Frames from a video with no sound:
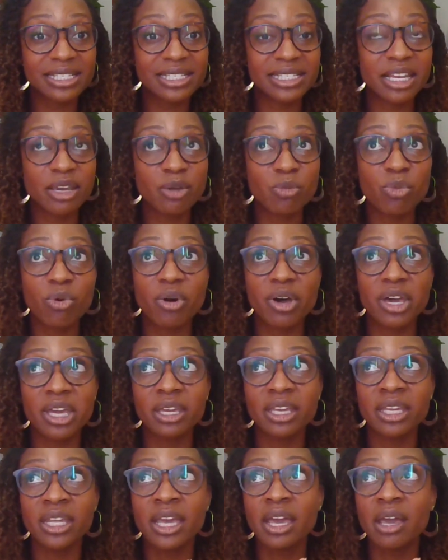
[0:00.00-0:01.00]

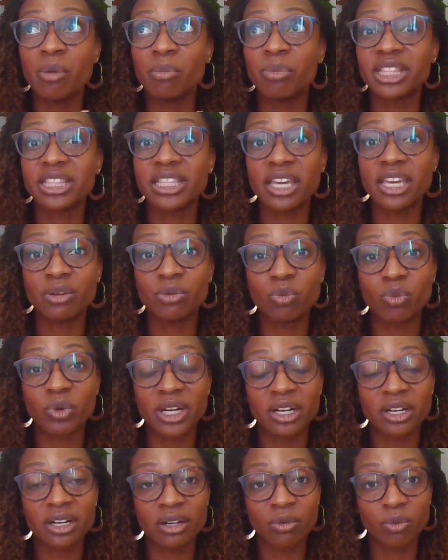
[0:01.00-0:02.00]
standpoint, but then
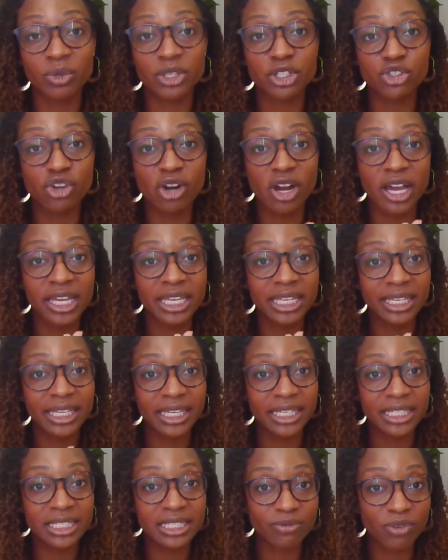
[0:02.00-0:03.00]
we're withdrawing
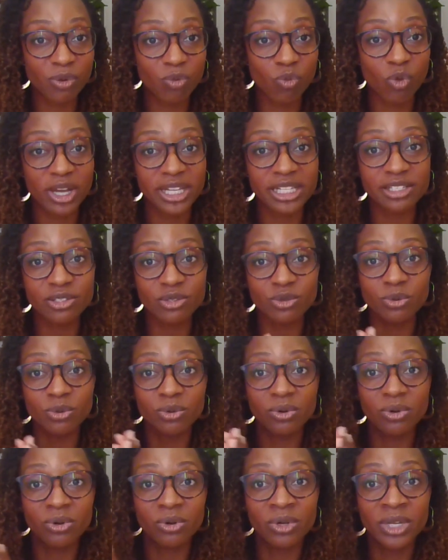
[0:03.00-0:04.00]
kids from one
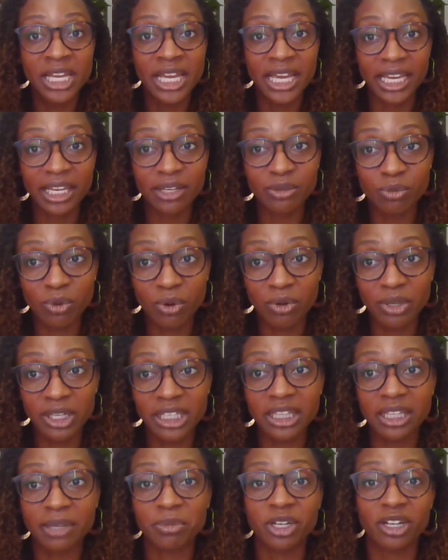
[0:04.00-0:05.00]
school,
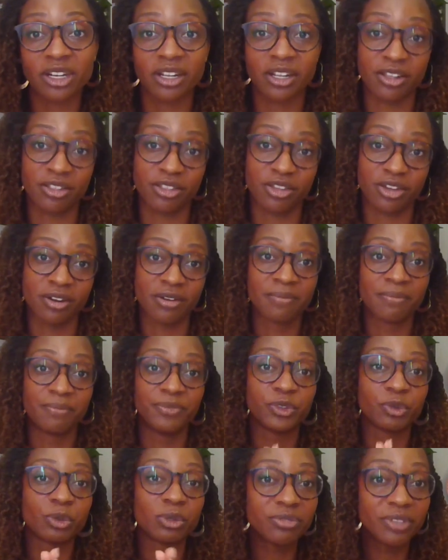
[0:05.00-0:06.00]
enrolling them in another.
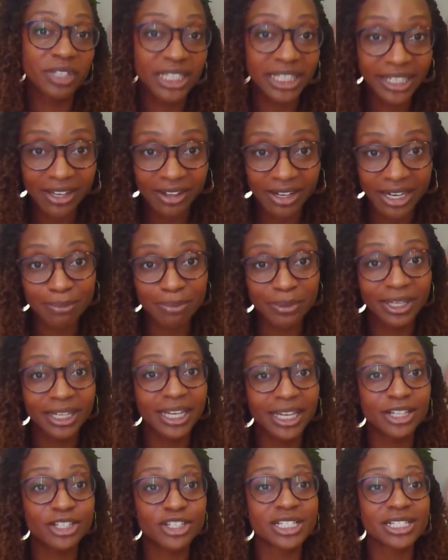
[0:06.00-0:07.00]
We're filling out
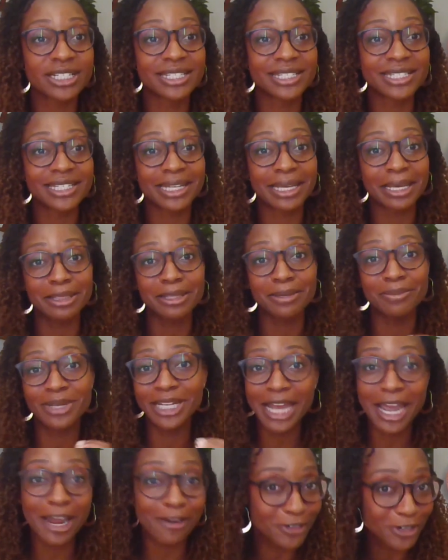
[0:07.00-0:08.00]
applications to get them in
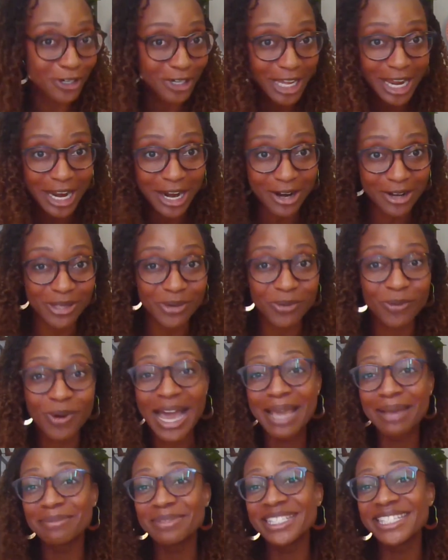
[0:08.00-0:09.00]
aftercare at the
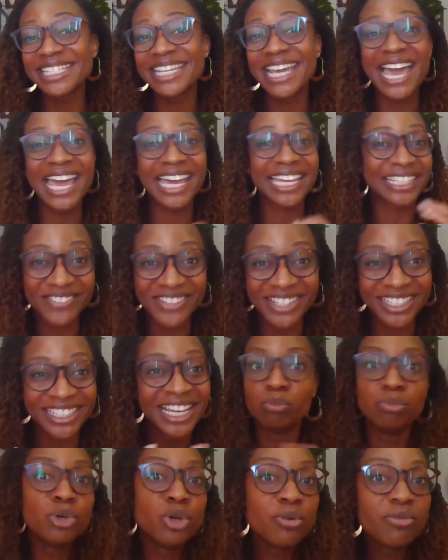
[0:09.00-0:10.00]
YMCA. We're
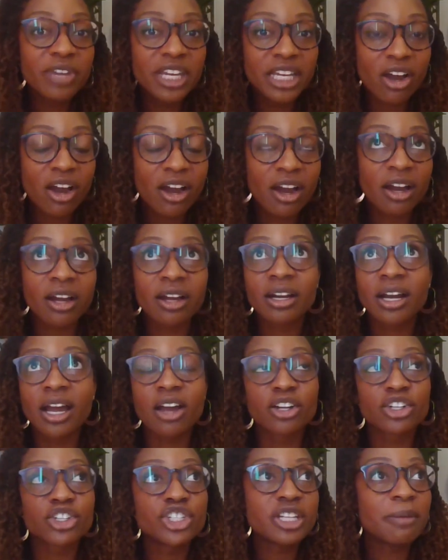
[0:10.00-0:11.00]
moving our
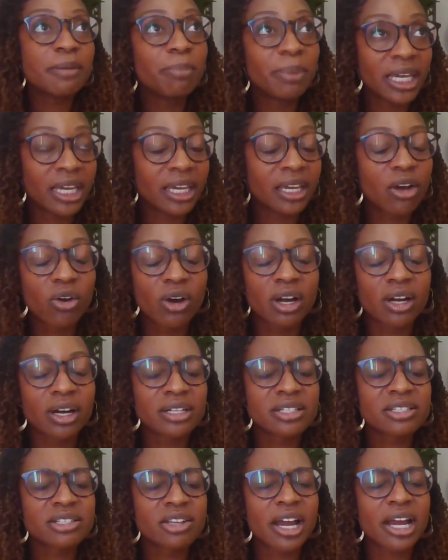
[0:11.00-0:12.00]
shipping, or
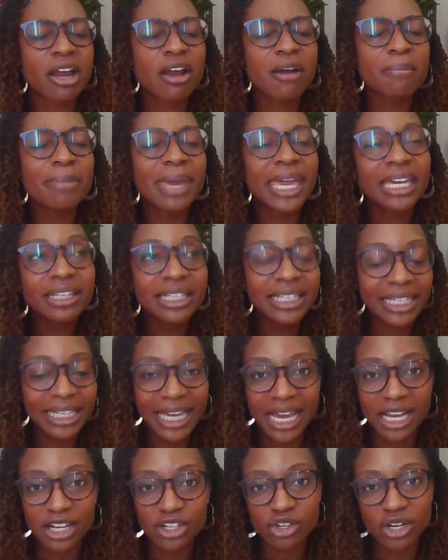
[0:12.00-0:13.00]
sorry, our mailing
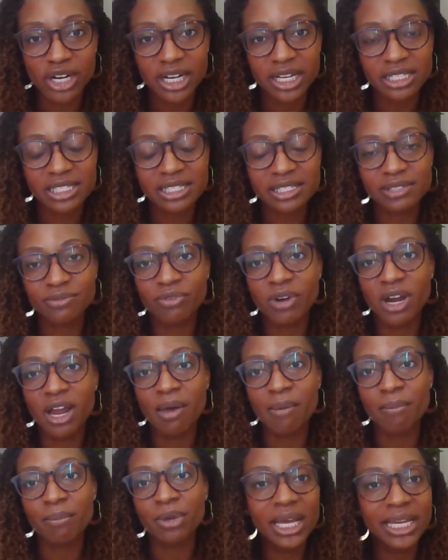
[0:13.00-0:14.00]
address
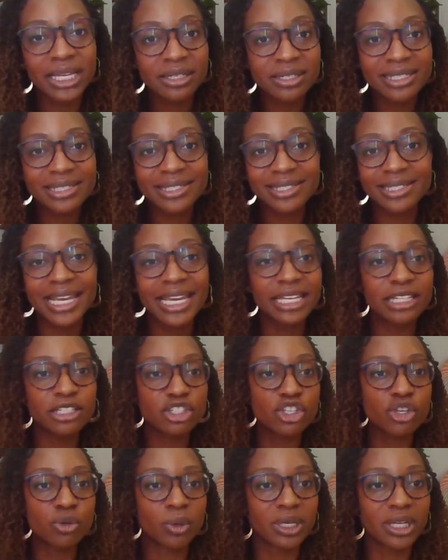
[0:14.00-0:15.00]
from one state
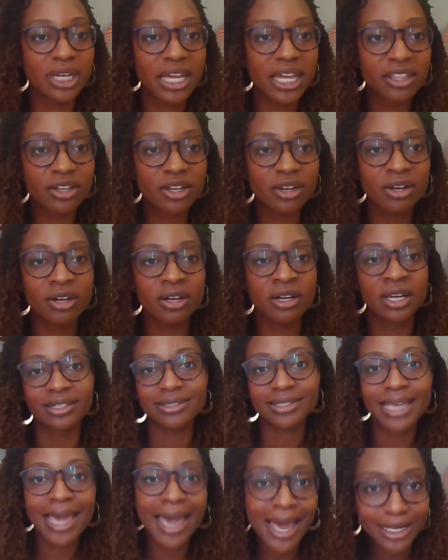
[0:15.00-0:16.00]
to another,
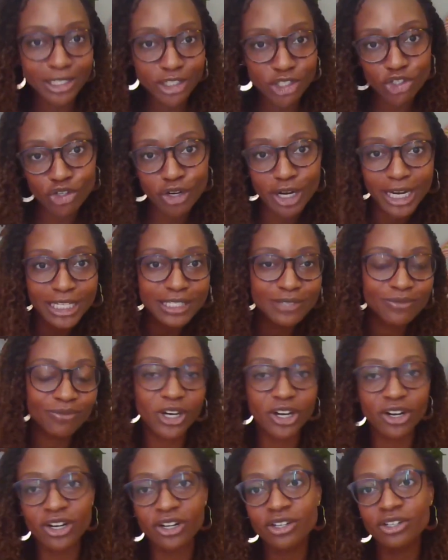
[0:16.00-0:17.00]
tax
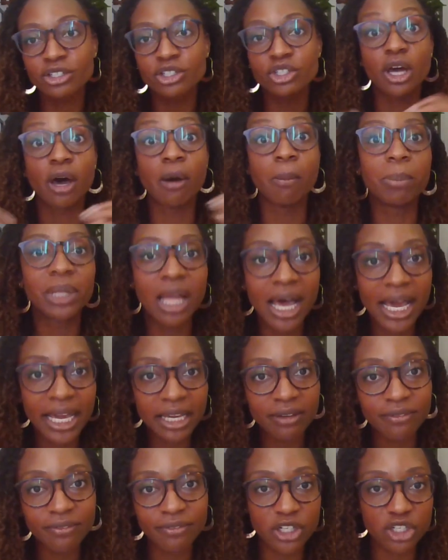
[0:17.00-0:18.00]
transfers,
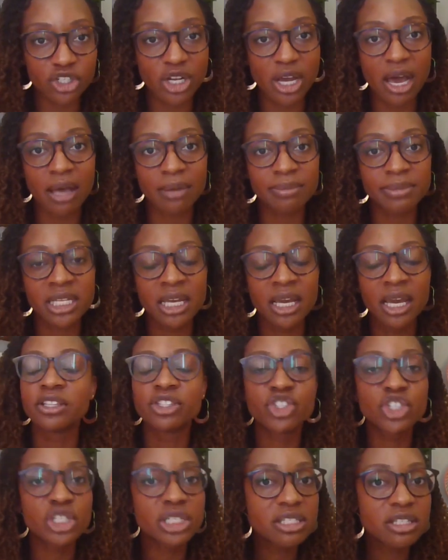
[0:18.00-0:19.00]
applying for jobs.
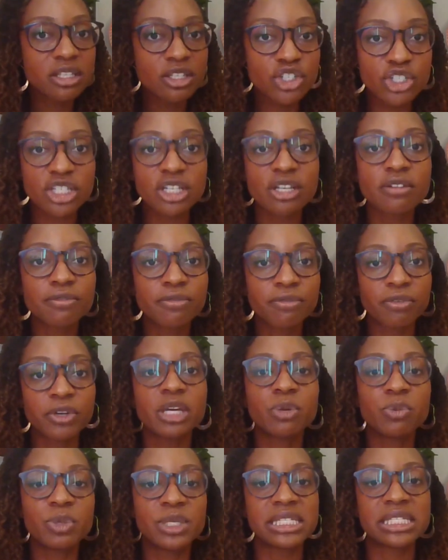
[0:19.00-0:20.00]
Just the sheer
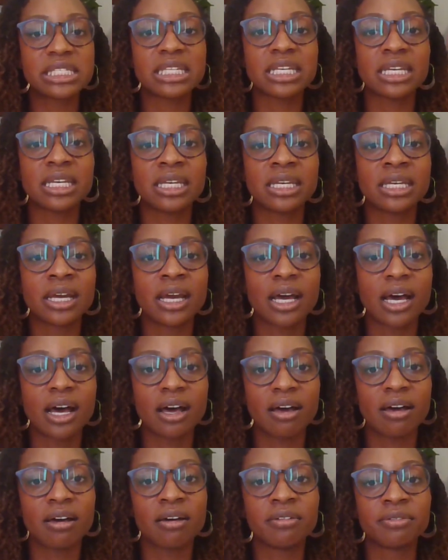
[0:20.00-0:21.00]
frequency
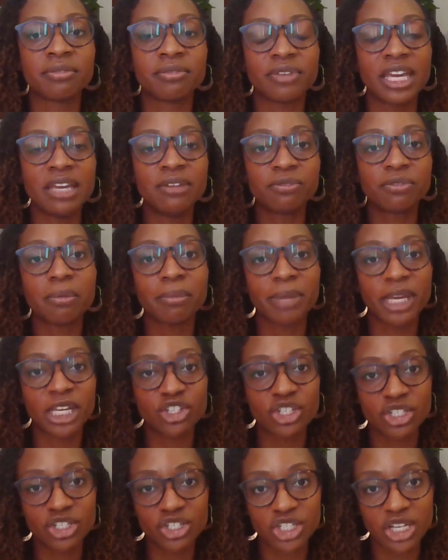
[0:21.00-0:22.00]
of
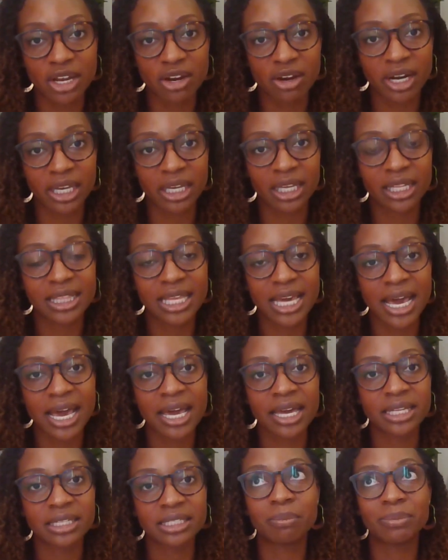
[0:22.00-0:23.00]
information sharing
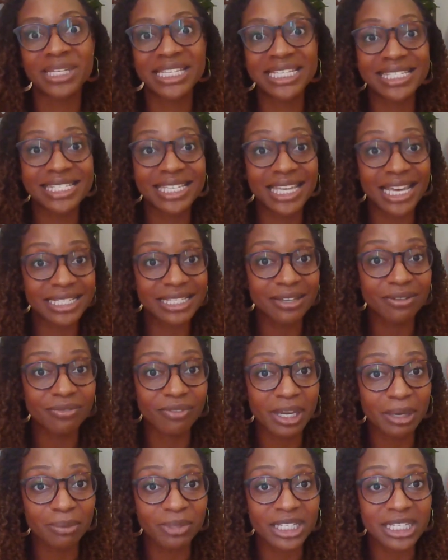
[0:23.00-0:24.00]
that PCSing
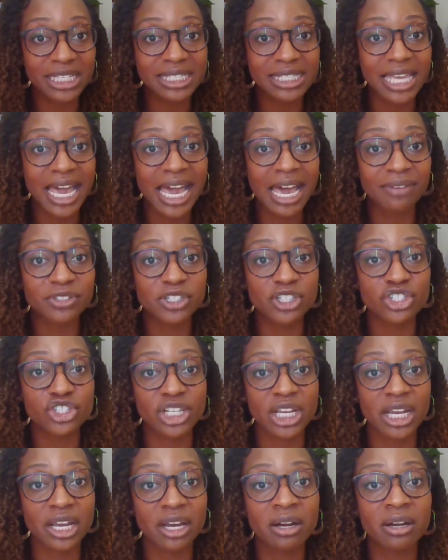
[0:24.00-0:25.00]
families have to
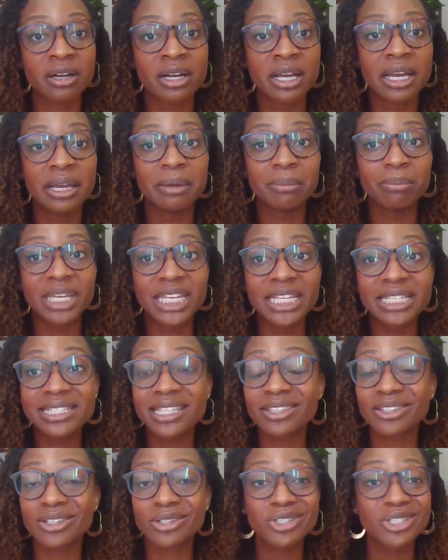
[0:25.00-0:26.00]
share means
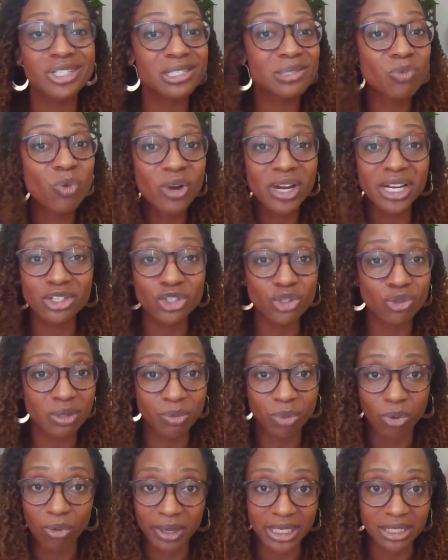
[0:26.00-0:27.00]
that there's just more entry
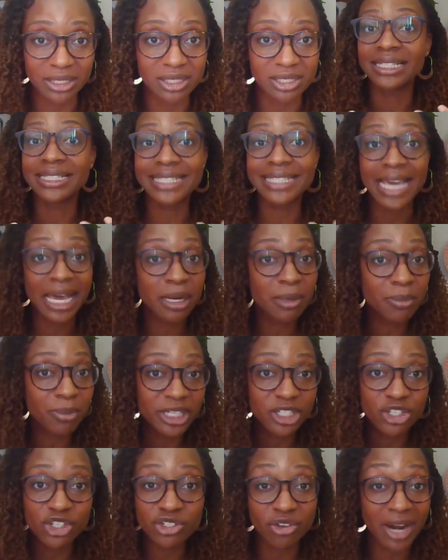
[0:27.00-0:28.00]
points. Data
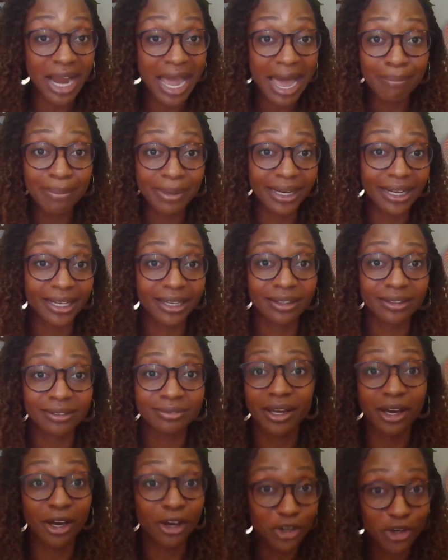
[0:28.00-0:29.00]
breaches are happening
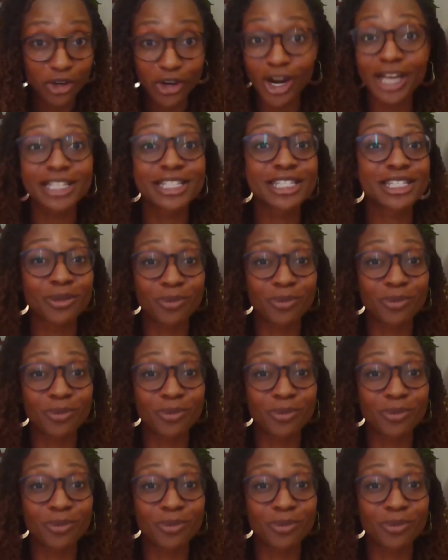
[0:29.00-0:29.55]
across the